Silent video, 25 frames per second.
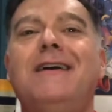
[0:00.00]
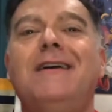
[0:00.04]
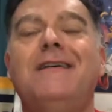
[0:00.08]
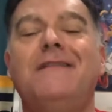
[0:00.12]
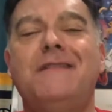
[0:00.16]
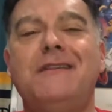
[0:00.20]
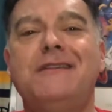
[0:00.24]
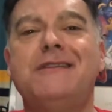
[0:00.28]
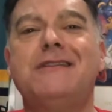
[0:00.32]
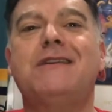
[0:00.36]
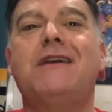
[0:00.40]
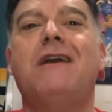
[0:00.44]

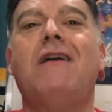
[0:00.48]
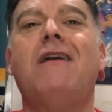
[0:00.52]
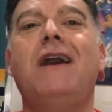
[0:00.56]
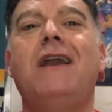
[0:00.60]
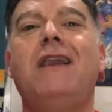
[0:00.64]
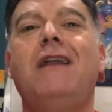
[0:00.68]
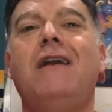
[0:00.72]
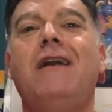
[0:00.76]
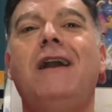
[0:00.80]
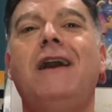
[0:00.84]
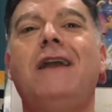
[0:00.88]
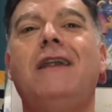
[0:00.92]
The
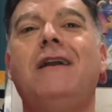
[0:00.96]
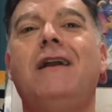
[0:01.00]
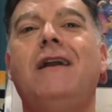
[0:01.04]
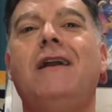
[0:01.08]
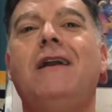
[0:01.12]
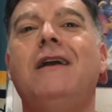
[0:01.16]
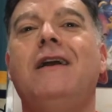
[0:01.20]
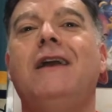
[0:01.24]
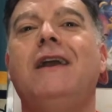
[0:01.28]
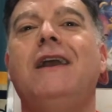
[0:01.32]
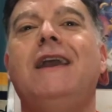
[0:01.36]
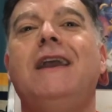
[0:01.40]
Skyliner
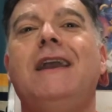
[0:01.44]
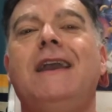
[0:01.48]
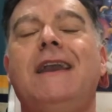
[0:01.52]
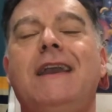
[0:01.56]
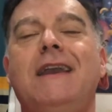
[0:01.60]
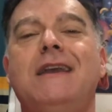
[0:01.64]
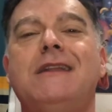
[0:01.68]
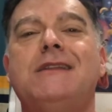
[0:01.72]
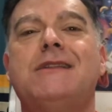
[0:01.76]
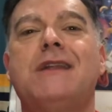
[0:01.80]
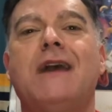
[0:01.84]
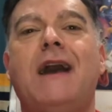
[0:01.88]

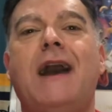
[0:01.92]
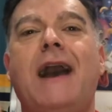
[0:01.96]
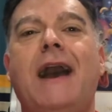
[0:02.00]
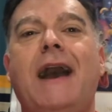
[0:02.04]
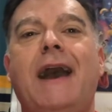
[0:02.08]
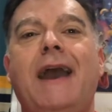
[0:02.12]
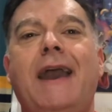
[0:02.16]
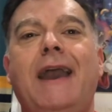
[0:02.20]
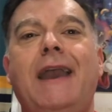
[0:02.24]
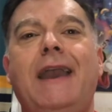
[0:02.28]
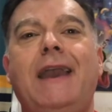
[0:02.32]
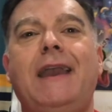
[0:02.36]
is
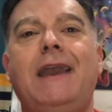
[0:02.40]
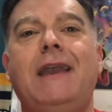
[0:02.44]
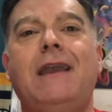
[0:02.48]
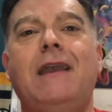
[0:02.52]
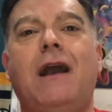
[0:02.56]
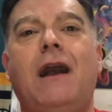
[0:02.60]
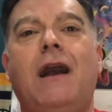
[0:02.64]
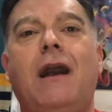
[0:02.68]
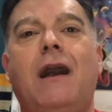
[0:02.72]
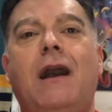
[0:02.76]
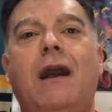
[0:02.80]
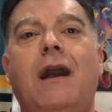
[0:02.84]
a
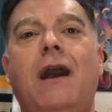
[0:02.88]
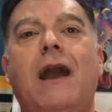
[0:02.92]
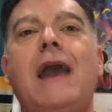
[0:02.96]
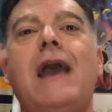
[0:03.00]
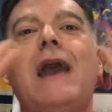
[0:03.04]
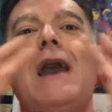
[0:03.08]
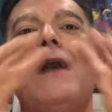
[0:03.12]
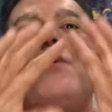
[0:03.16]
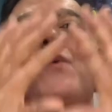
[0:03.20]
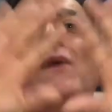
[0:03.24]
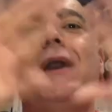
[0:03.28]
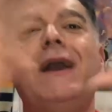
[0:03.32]

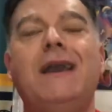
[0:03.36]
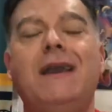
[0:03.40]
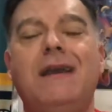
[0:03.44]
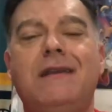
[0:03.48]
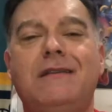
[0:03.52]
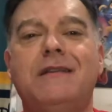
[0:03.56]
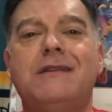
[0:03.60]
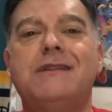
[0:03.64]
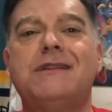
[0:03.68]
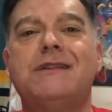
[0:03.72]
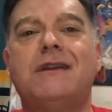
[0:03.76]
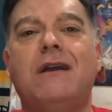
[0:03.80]
airway
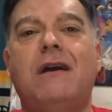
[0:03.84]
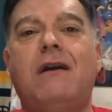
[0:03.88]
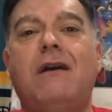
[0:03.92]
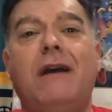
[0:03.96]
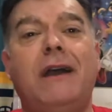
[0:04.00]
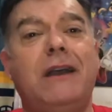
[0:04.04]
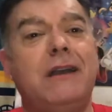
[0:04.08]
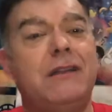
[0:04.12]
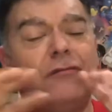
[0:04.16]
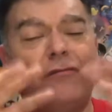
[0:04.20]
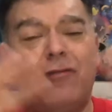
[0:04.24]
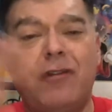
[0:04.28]
in the
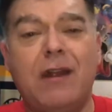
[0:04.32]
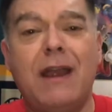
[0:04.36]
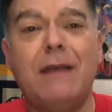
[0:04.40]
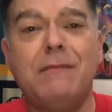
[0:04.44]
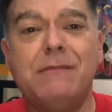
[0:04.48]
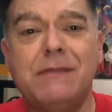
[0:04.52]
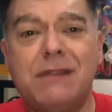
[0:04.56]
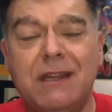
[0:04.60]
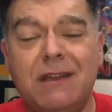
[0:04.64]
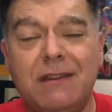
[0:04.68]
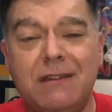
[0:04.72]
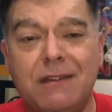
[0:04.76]
sky, it's
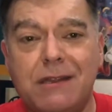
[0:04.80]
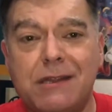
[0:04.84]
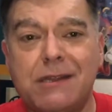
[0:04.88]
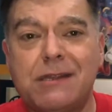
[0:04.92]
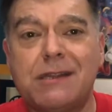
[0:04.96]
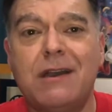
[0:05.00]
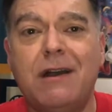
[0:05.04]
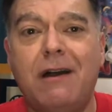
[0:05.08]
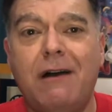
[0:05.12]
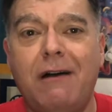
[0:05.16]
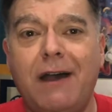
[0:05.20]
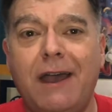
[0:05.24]
trams in the
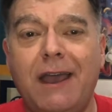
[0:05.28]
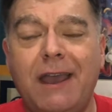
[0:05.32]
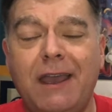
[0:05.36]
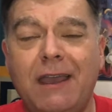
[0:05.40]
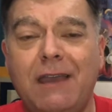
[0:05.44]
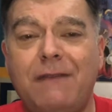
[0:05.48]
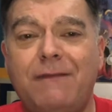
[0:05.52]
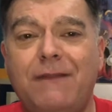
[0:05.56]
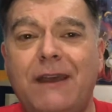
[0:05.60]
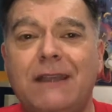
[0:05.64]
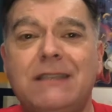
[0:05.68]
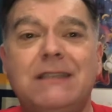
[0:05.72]
sky,
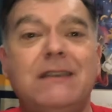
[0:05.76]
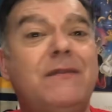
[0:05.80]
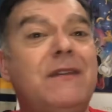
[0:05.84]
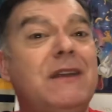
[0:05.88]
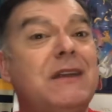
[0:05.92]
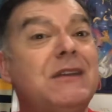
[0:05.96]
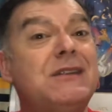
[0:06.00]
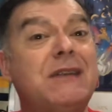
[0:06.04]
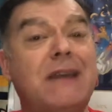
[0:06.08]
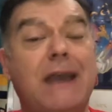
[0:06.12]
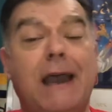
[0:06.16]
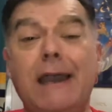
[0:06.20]
effectively
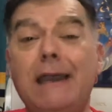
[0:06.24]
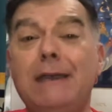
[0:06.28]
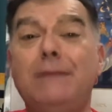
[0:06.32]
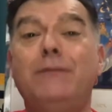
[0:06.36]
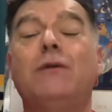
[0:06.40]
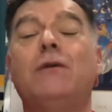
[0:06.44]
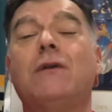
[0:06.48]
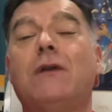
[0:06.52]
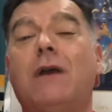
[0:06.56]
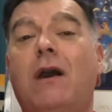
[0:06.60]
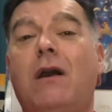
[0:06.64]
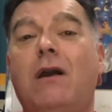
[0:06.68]
it's
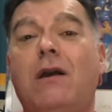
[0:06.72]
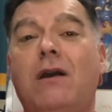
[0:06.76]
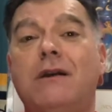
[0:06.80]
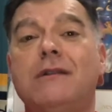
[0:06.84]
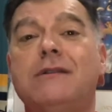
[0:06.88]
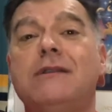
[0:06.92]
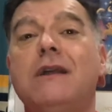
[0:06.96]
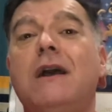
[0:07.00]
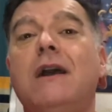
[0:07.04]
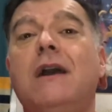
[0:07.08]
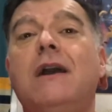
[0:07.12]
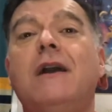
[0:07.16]
cable
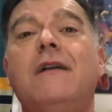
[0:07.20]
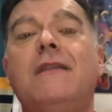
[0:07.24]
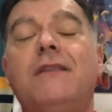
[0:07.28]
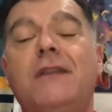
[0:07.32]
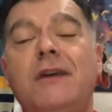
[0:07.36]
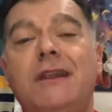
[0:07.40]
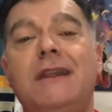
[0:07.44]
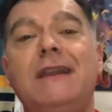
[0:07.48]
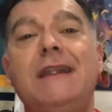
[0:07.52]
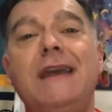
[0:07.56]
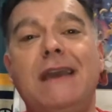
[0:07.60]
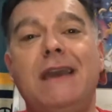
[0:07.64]
cars
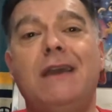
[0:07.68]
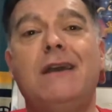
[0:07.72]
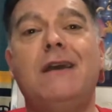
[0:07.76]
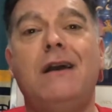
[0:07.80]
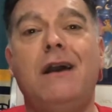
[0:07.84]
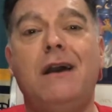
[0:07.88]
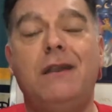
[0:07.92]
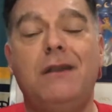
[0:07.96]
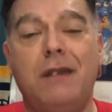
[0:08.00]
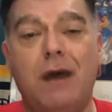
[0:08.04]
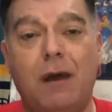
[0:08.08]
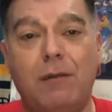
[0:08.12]
that link
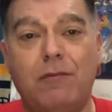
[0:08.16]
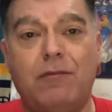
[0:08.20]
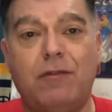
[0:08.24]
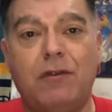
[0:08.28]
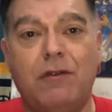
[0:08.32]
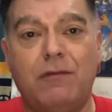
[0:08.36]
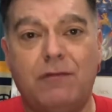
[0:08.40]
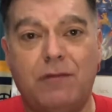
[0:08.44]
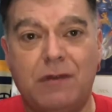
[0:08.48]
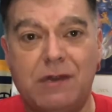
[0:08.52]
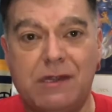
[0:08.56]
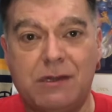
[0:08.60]
a number
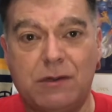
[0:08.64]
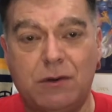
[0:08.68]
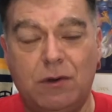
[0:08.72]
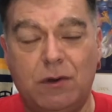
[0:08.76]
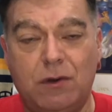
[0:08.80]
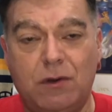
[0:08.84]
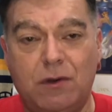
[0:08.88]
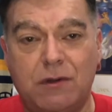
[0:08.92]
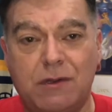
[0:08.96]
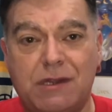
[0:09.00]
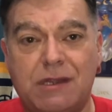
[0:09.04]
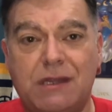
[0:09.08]
of
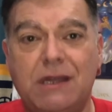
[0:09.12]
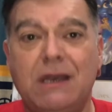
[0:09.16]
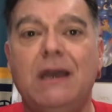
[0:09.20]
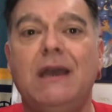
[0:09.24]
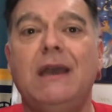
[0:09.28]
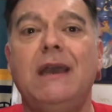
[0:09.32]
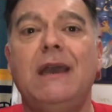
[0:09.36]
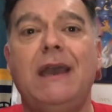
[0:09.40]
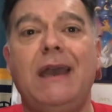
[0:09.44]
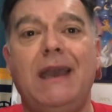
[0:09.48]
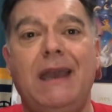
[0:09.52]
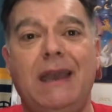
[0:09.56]
resorts.
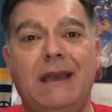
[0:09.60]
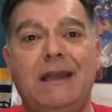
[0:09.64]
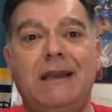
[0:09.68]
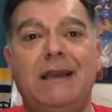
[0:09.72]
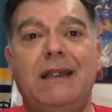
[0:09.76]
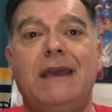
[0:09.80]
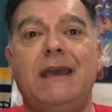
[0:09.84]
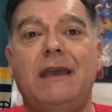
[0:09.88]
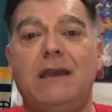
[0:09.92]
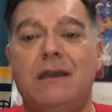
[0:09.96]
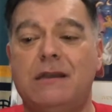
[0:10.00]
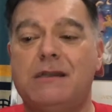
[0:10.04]
It
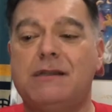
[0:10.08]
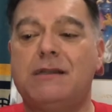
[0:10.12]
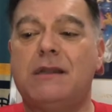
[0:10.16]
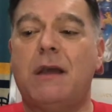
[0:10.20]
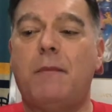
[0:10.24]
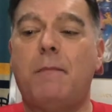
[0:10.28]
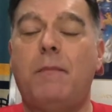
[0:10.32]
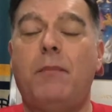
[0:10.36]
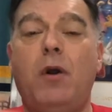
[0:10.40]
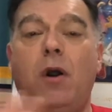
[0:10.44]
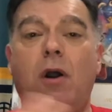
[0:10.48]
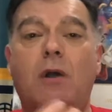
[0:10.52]
links
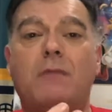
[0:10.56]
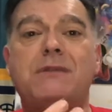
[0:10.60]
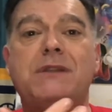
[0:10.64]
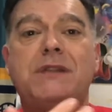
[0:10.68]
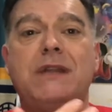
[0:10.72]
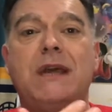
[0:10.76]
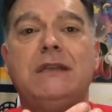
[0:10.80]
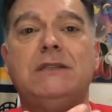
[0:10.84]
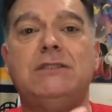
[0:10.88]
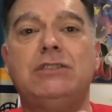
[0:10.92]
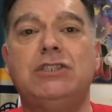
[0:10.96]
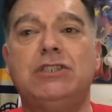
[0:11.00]
Pop
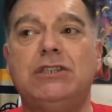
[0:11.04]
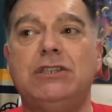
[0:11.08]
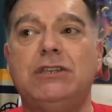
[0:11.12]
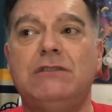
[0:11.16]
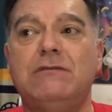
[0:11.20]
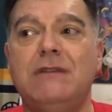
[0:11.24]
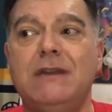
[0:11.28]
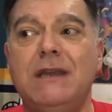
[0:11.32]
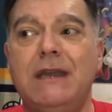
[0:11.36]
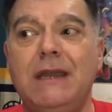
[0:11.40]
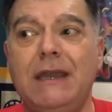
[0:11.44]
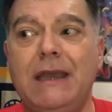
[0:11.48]

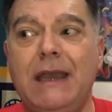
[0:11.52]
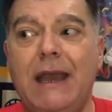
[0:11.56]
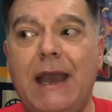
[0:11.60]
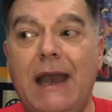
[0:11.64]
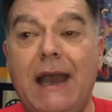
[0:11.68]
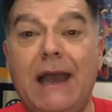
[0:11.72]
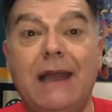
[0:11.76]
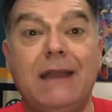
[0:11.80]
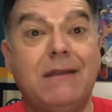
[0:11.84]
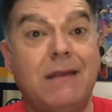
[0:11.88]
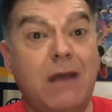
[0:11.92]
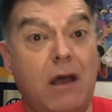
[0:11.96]
Century
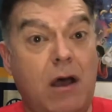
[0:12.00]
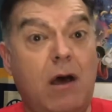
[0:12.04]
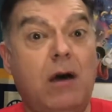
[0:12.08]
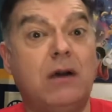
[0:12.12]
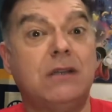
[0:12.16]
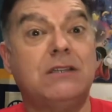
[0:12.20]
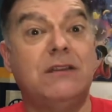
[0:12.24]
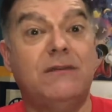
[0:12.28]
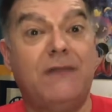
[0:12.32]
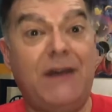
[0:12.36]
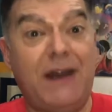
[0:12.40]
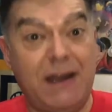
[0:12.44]
and
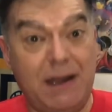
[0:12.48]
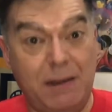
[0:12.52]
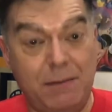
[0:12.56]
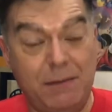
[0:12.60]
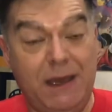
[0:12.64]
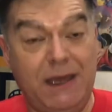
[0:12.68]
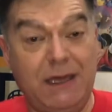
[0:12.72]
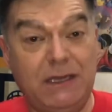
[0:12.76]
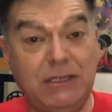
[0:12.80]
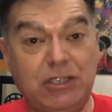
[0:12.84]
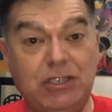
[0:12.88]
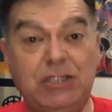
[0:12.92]
Art of
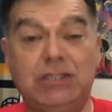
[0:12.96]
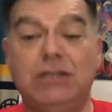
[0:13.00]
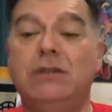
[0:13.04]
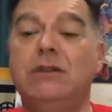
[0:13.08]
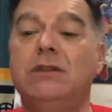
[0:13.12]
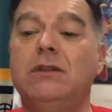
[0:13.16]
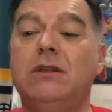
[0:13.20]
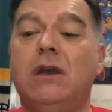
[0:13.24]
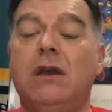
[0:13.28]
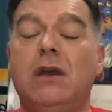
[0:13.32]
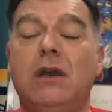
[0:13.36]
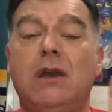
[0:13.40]

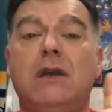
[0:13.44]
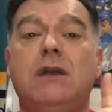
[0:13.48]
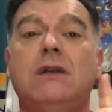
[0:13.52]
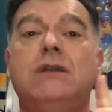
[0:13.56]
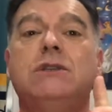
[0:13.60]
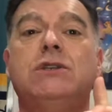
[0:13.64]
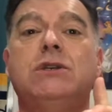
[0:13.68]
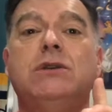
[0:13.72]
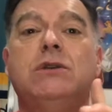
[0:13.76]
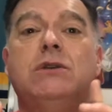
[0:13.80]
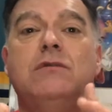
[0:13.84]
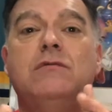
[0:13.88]
Animation
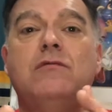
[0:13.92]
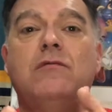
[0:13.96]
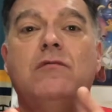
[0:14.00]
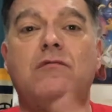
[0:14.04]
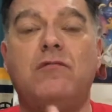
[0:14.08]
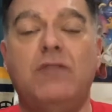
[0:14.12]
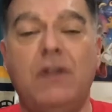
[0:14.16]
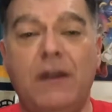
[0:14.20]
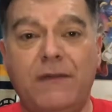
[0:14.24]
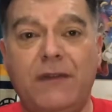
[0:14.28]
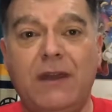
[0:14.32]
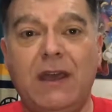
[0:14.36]
to
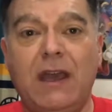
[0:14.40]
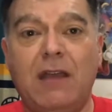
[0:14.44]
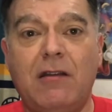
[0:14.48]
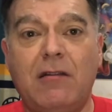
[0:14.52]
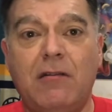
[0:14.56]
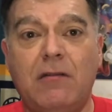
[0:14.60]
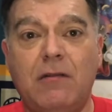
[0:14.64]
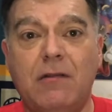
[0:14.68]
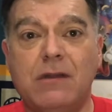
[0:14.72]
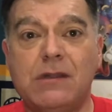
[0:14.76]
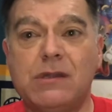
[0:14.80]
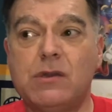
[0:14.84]

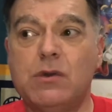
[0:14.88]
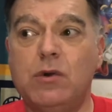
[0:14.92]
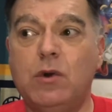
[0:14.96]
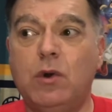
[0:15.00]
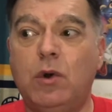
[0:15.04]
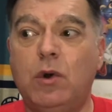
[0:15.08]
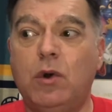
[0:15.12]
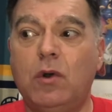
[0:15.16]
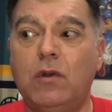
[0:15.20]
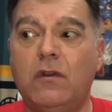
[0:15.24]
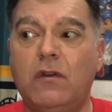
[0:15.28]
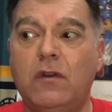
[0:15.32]
Riviera
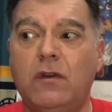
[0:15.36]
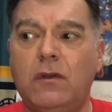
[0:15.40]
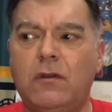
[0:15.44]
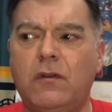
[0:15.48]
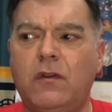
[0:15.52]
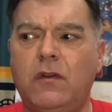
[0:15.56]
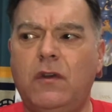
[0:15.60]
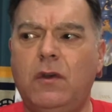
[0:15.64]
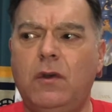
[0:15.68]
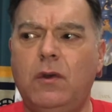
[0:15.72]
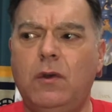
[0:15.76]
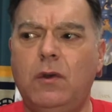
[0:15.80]
Resort,
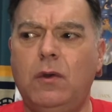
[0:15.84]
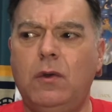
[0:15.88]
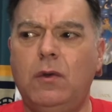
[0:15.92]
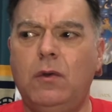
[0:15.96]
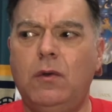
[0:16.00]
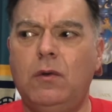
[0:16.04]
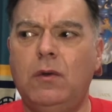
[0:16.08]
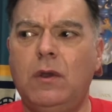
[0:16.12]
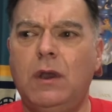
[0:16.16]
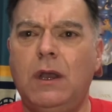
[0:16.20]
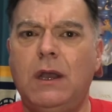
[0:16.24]
to